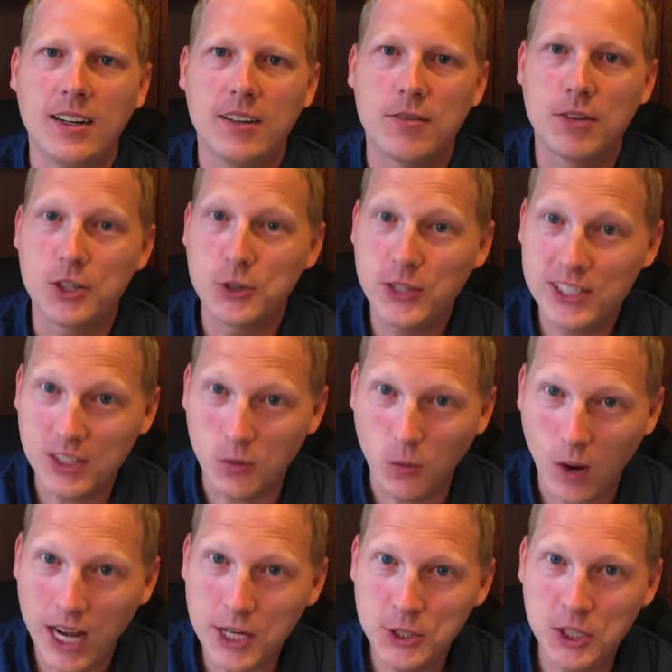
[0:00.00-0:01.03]
First reason
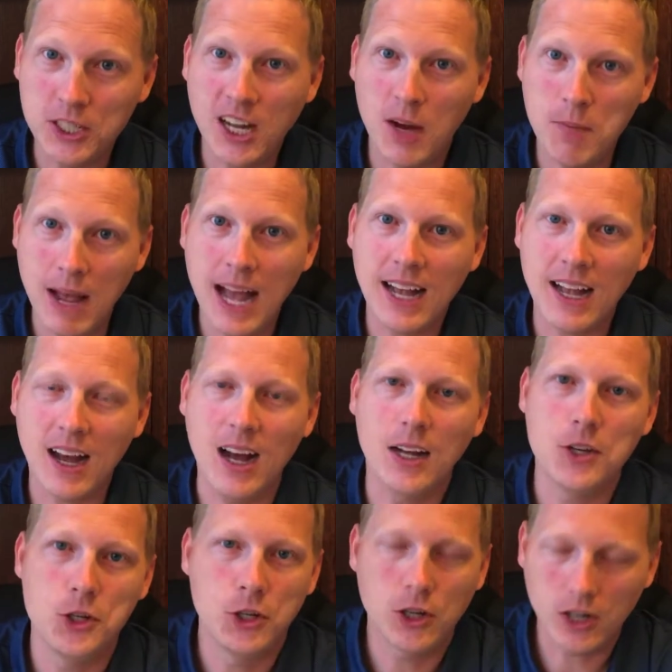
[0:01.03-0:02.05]
why you should cut back
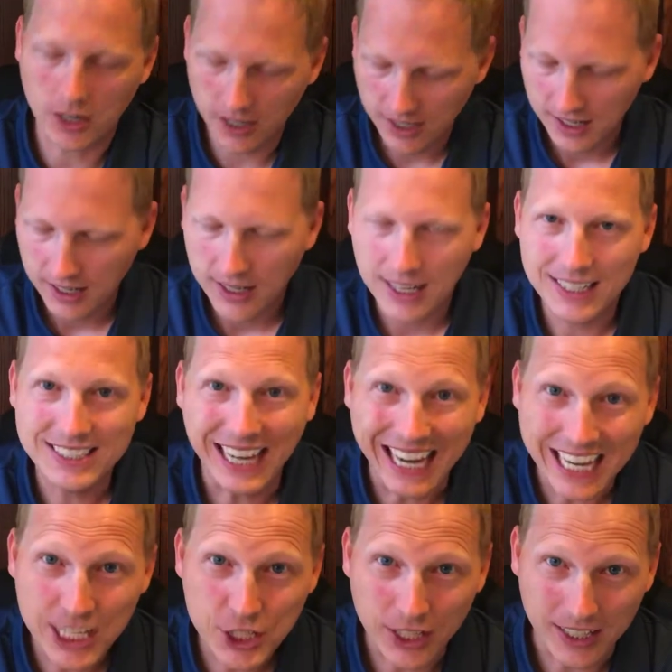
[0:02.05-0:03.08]
on sugar is
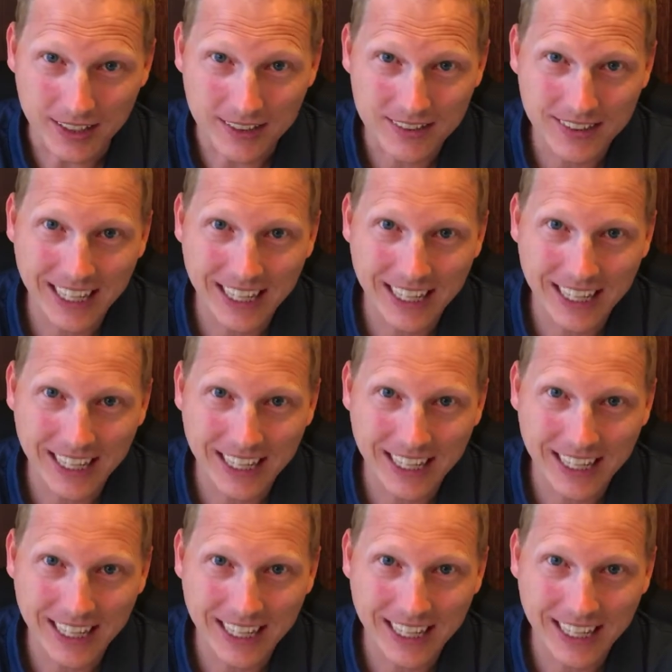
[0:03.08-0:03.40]
aging.